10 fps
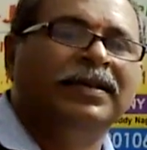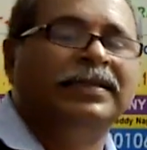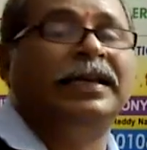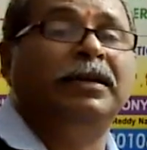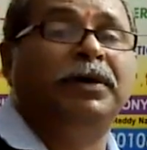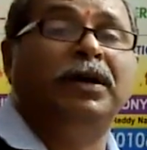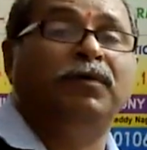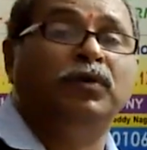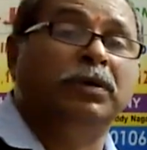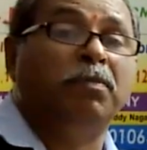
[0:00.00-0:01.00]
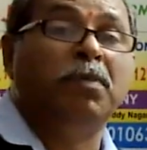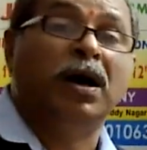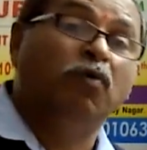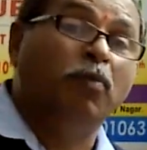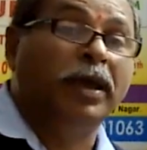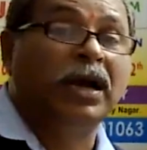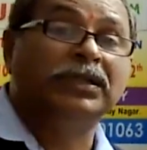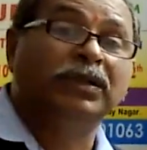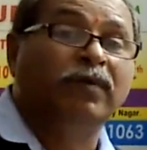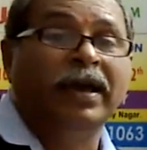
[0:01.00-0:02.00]
Centripetal force of r omega
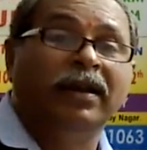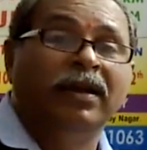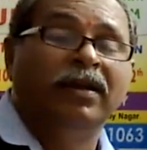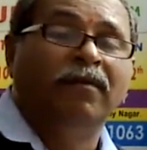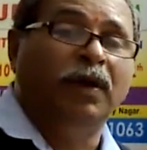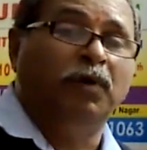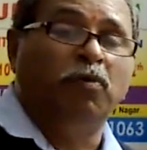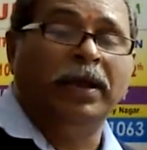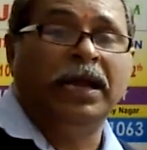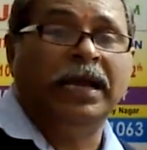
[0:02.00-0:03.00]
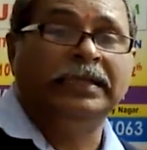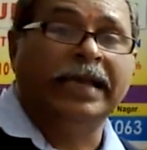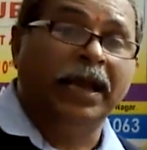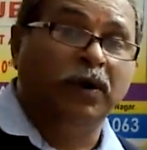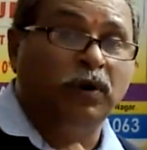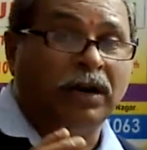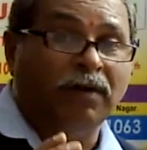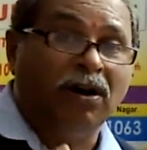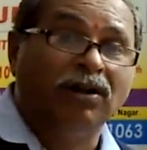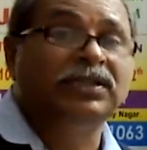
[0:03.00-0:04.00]
square, where omega is the
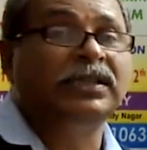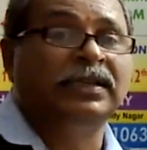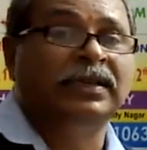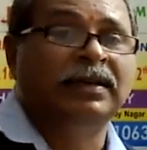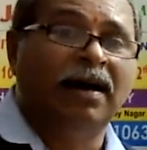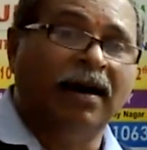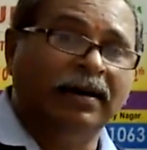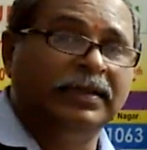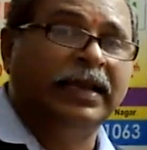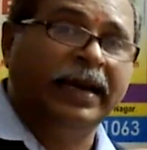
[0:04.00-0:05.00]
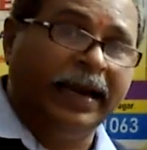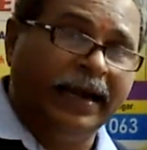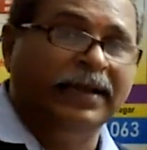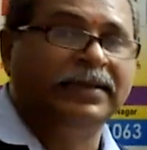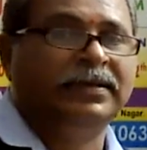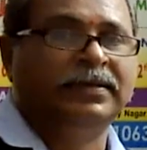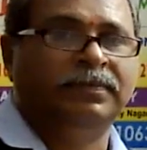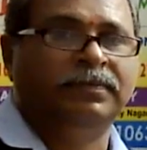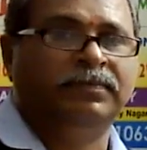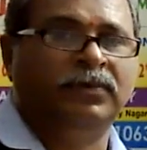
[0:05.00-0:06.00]
angular velocity, r is the radius
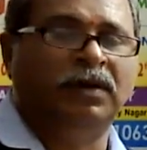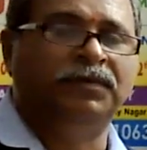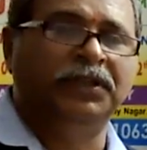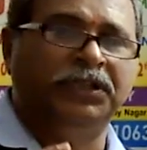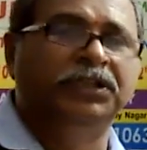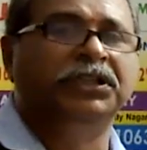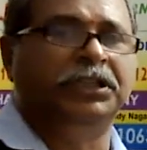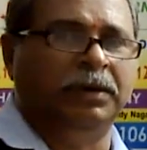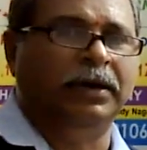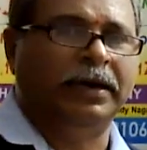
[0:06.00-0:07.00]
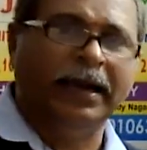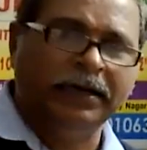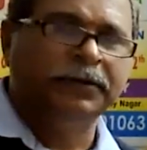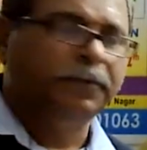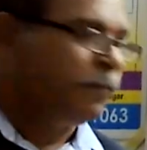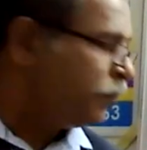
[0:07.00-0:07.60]
of the turntable, right?